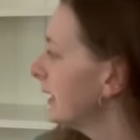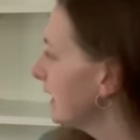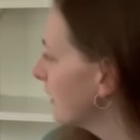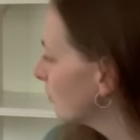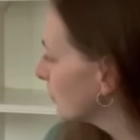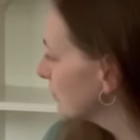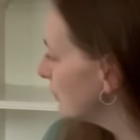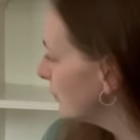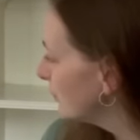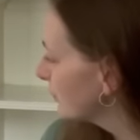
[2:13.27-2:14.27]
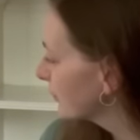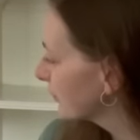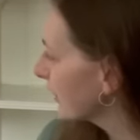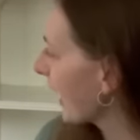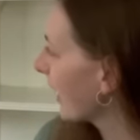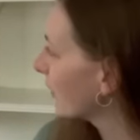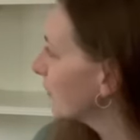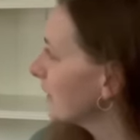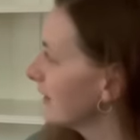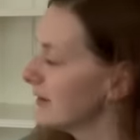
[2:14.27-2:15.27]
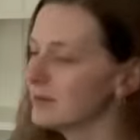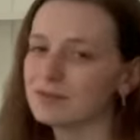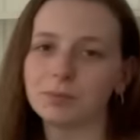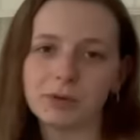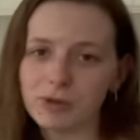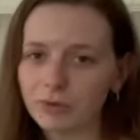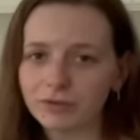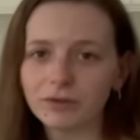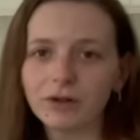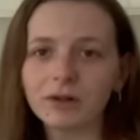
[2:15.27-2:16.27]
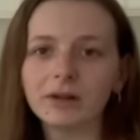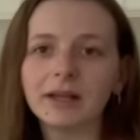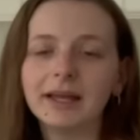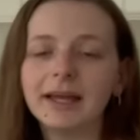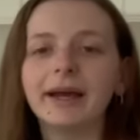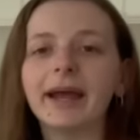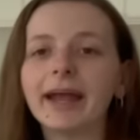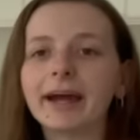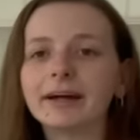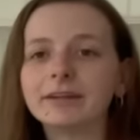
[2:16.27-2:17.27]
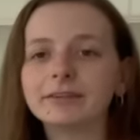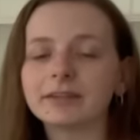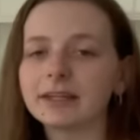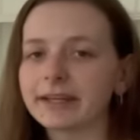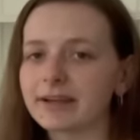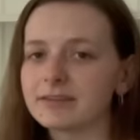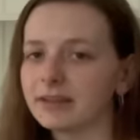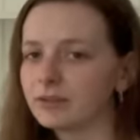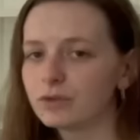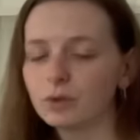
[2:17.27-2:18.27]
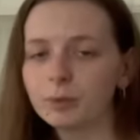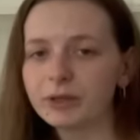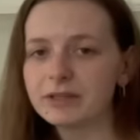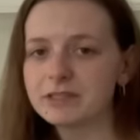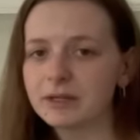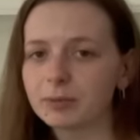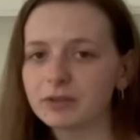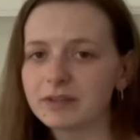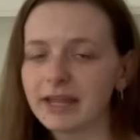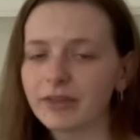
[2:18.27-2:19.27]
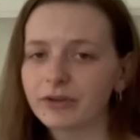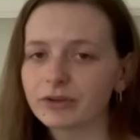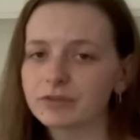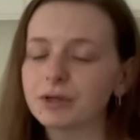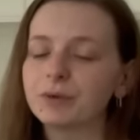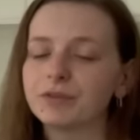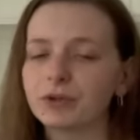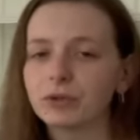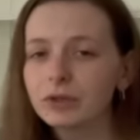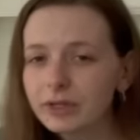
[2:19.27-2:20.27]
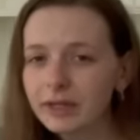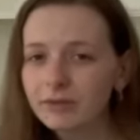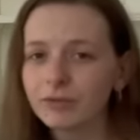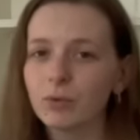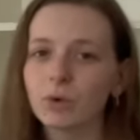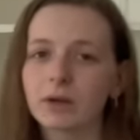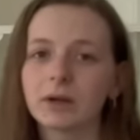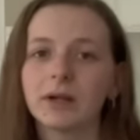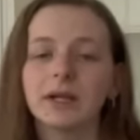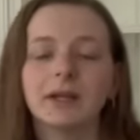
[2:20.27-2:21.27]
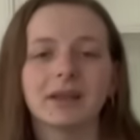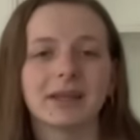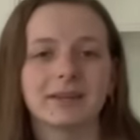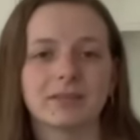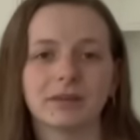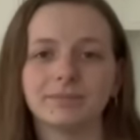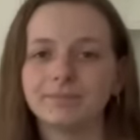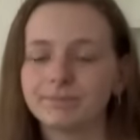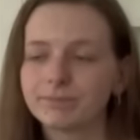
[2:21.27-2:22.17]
it will do for now. It is beautiful and like I said, super easy to put together. So if you're looking for like some